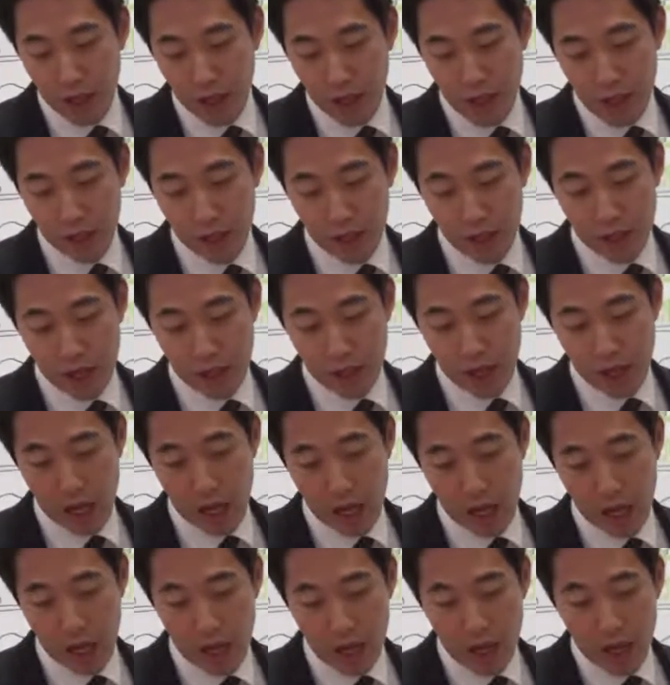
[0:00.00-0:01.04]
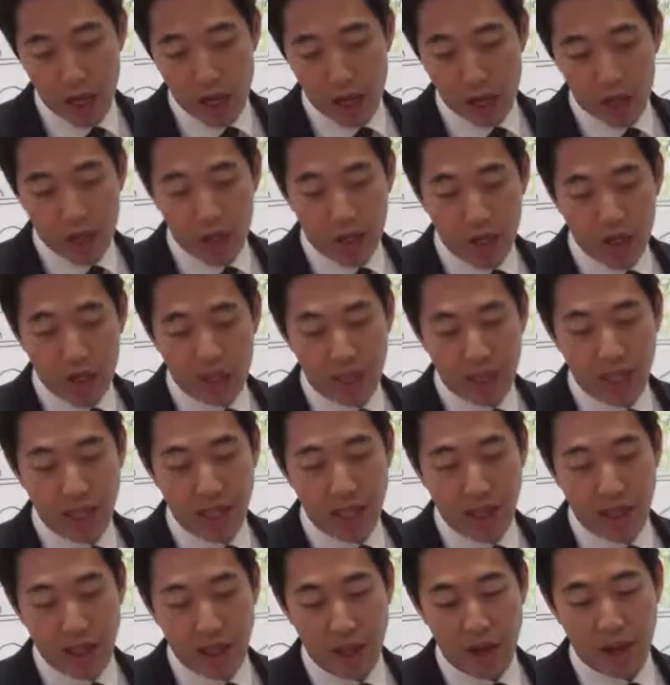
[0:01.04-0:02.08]
It's, uh, you can
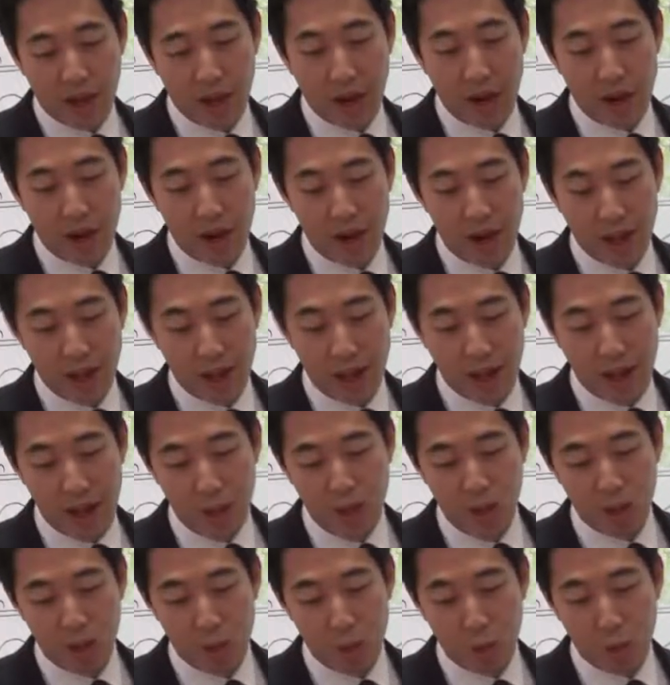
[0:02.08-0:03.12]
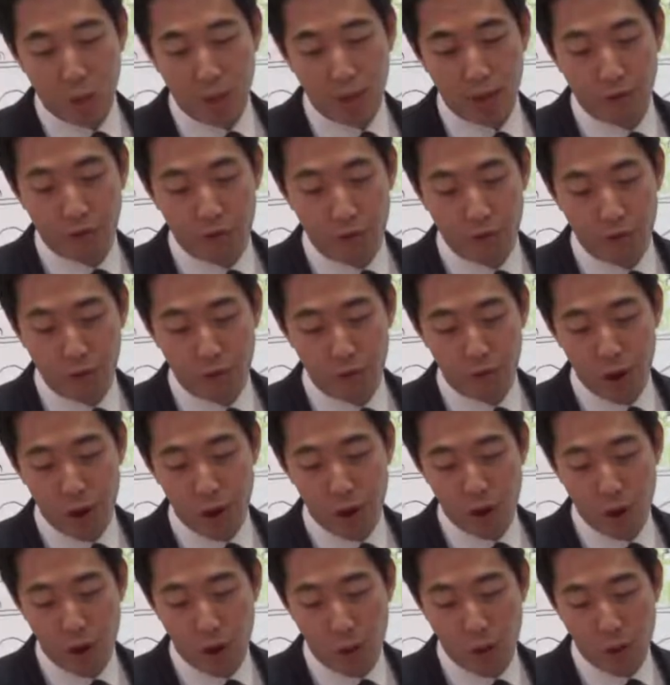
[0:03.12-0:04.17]
see that they're carrying the devil's worldview
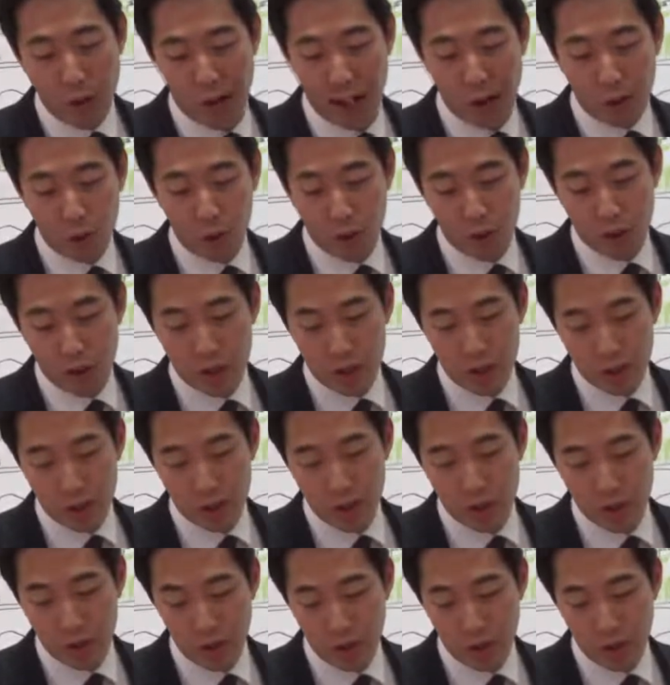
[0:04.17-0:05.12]
when you go backwards